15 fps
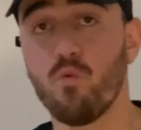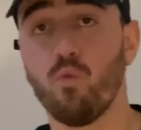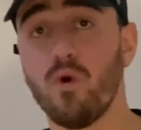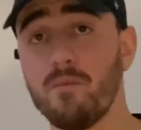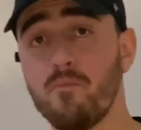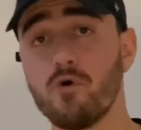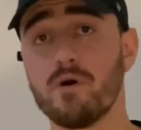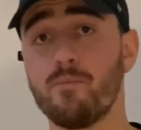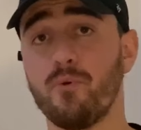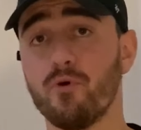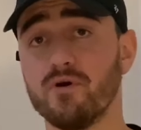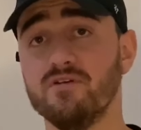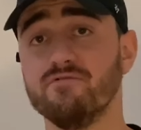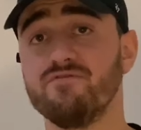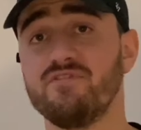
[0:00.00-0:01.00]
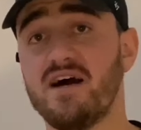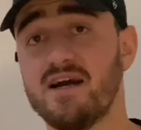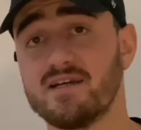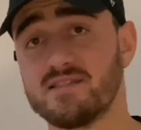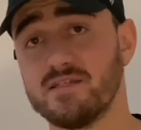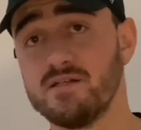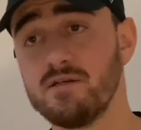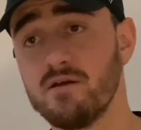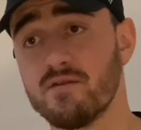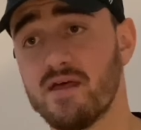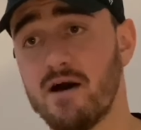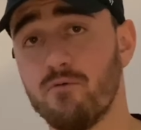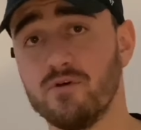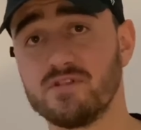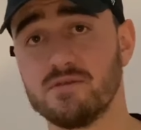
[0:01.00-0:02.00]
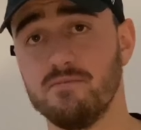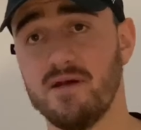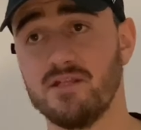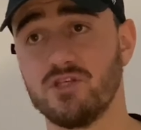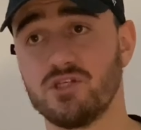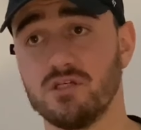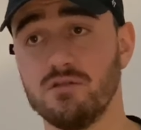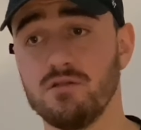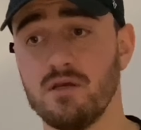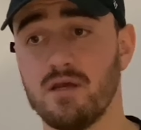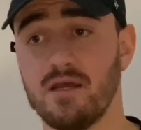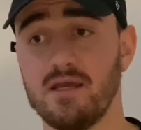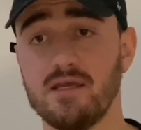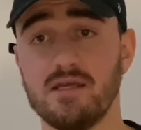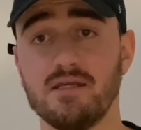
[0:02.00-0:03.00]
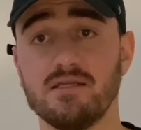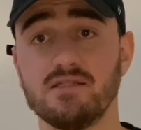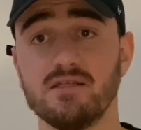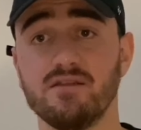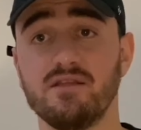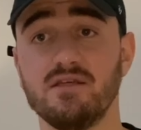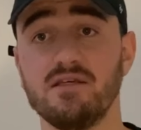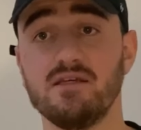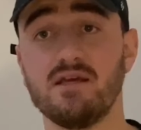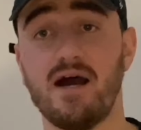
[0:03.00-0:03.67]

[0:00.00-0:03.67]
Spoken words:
one more important factor that I want to mention is the